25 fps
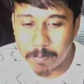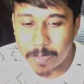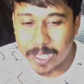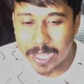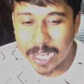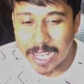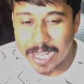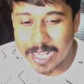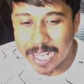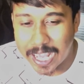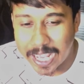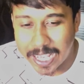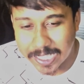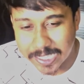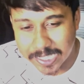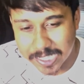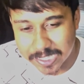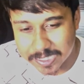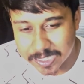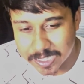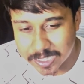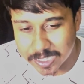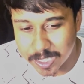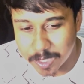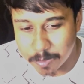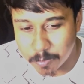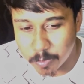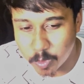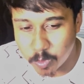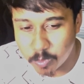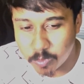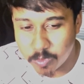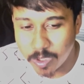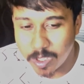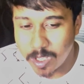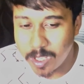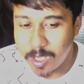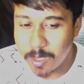But I like the c3
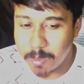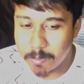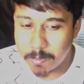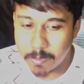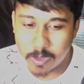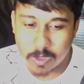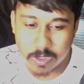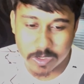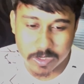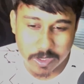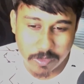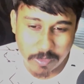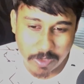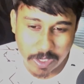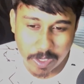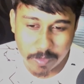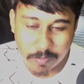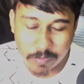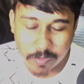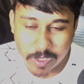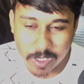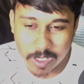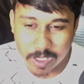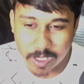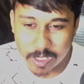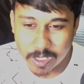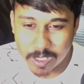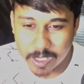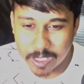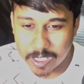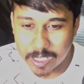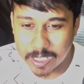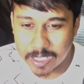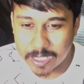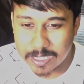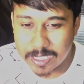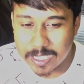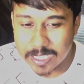move, because even after
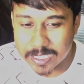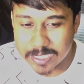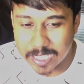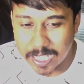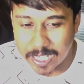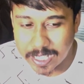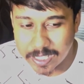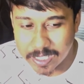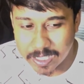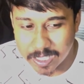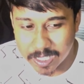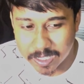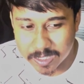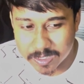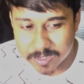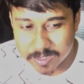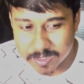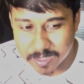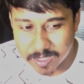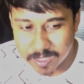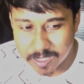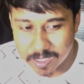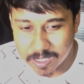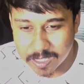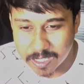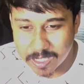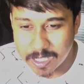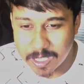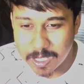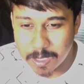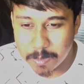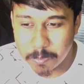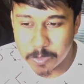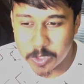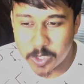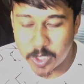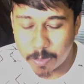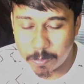these ideas,
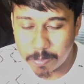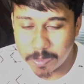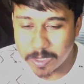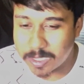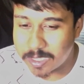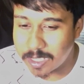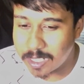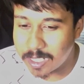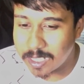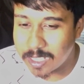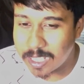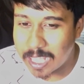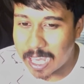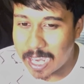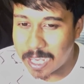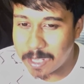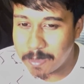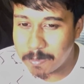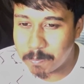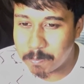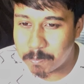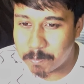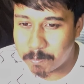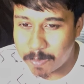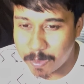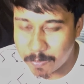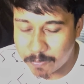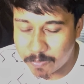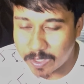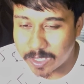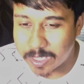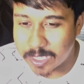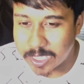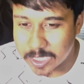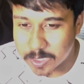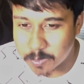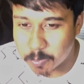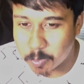bishop d3, I prefer
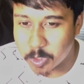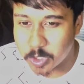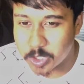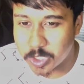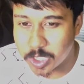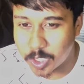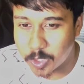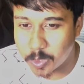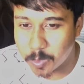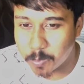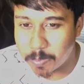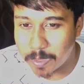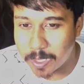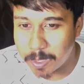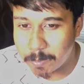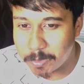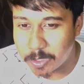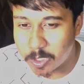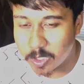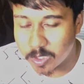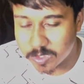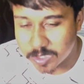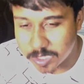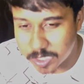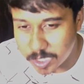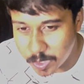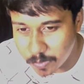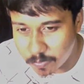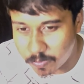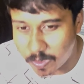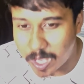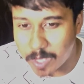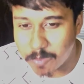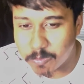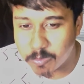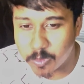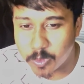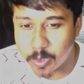this position to play, because
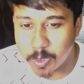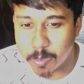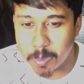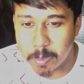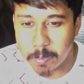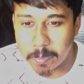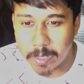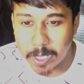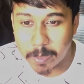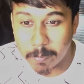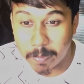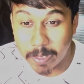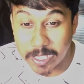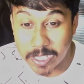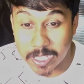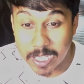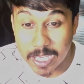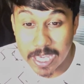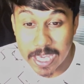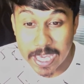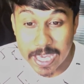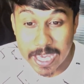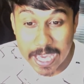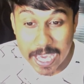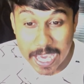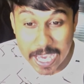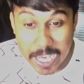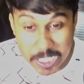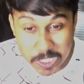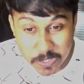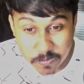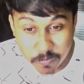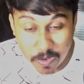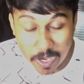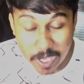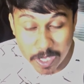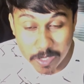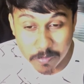g5 could be made by
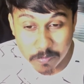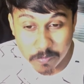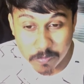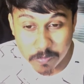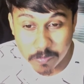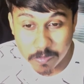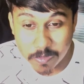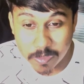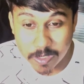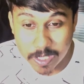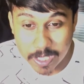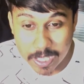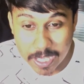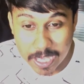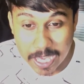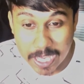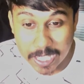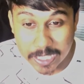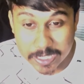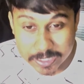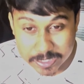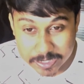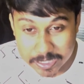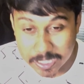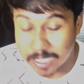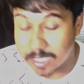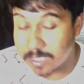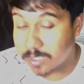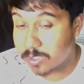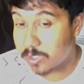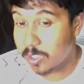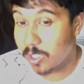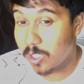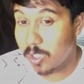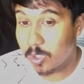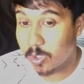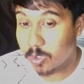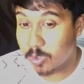h5,
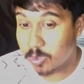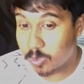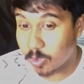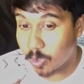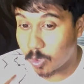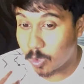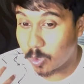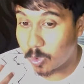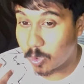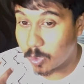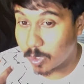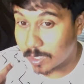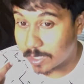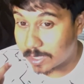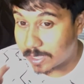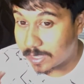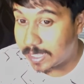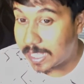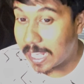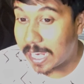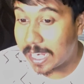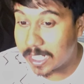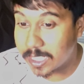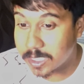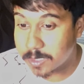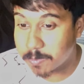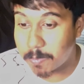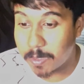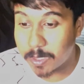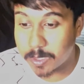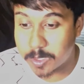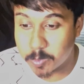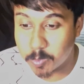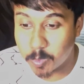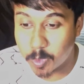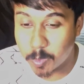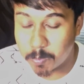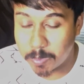h6. So that is
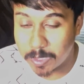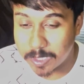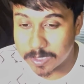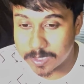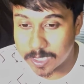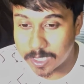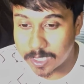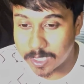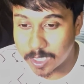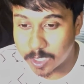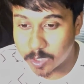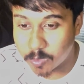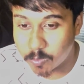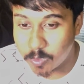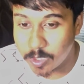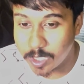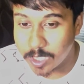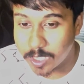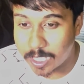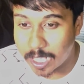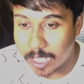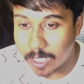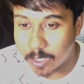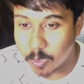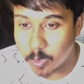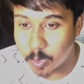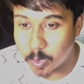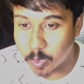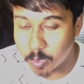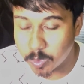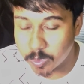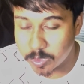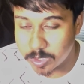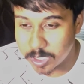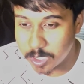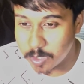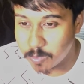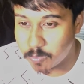much more pleasant, that queen can go
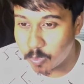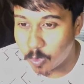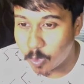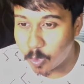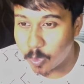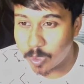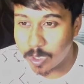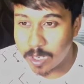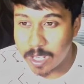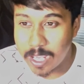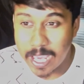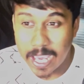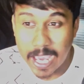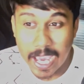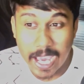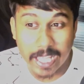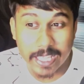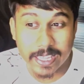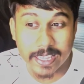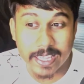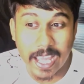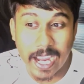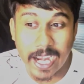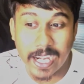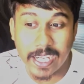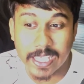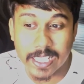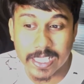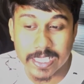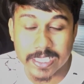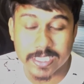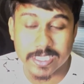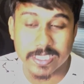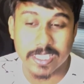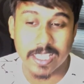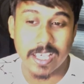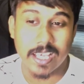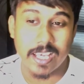to g4. And knight
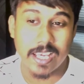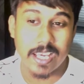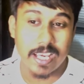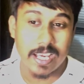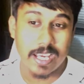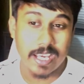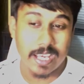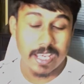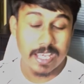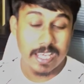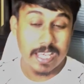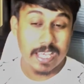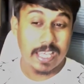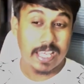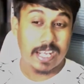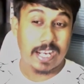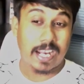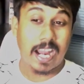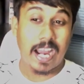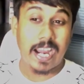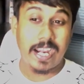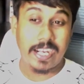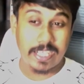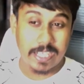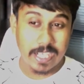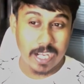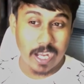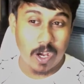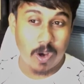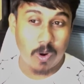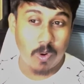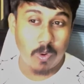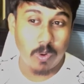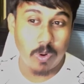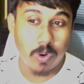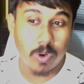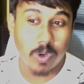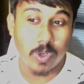is right
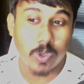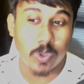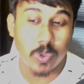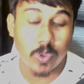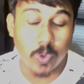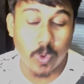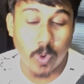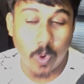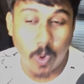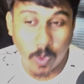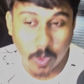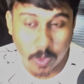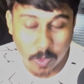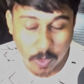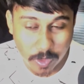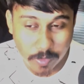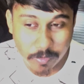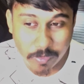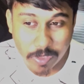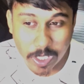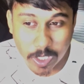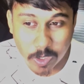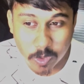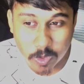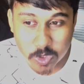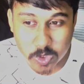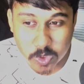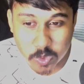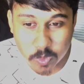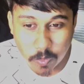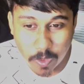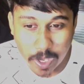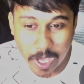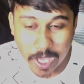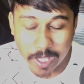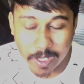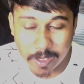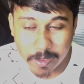now not on a very good
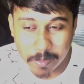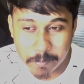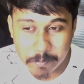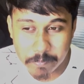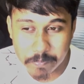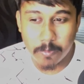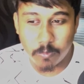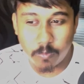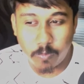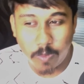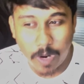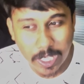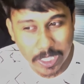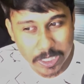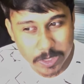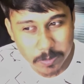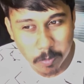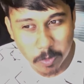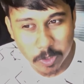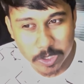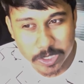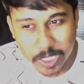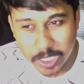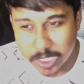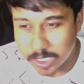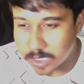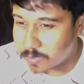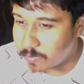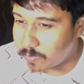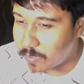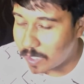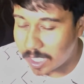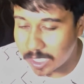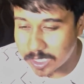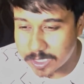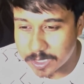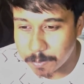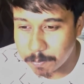square. White's position is
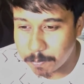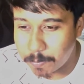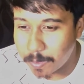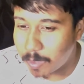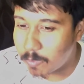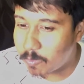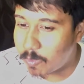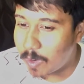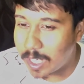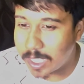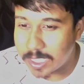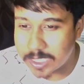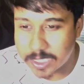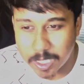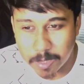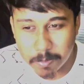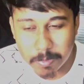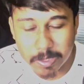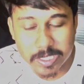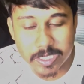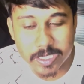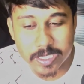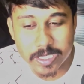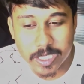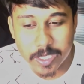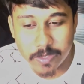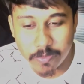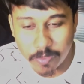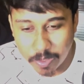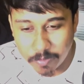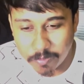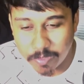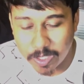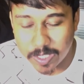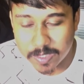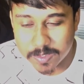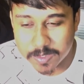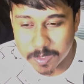very simple. White's game is
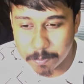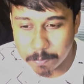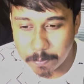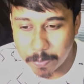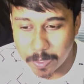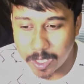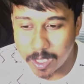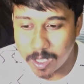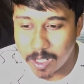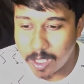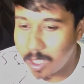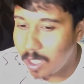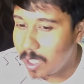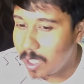even very simple.